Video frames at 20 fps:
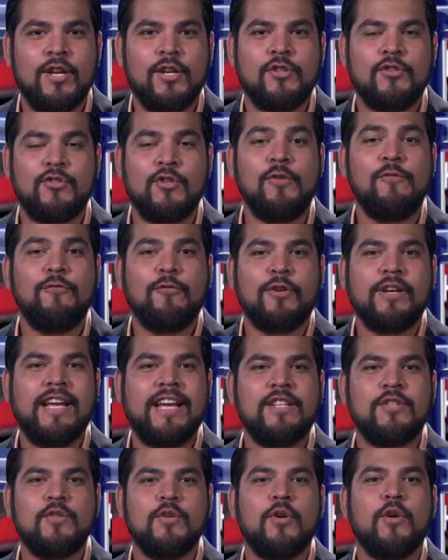Don't
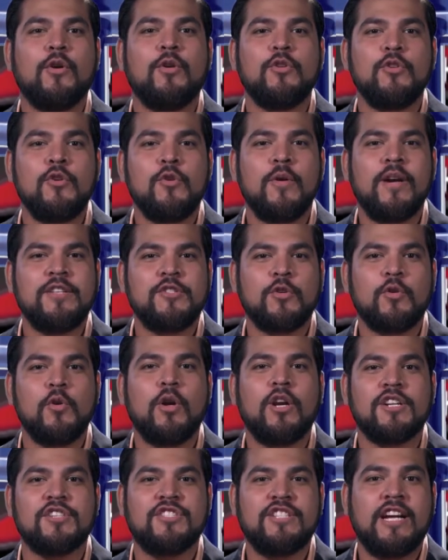forget to go to
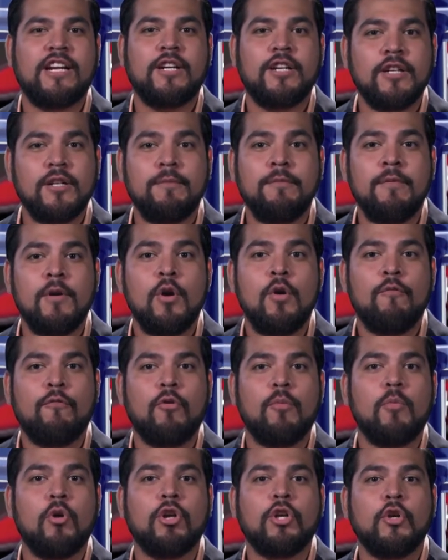UHcougars.com for
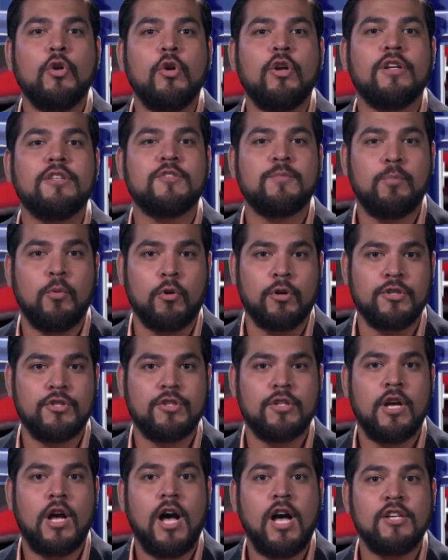more Cougar sports.
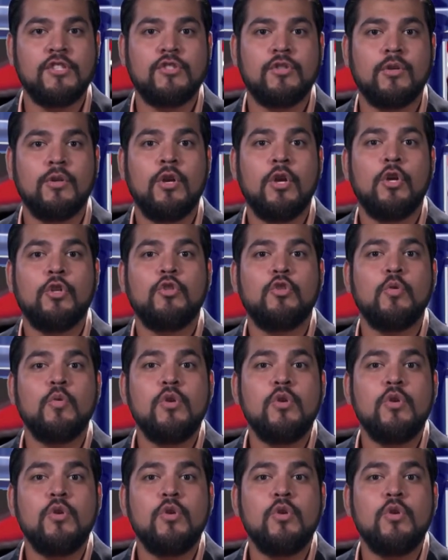Also, to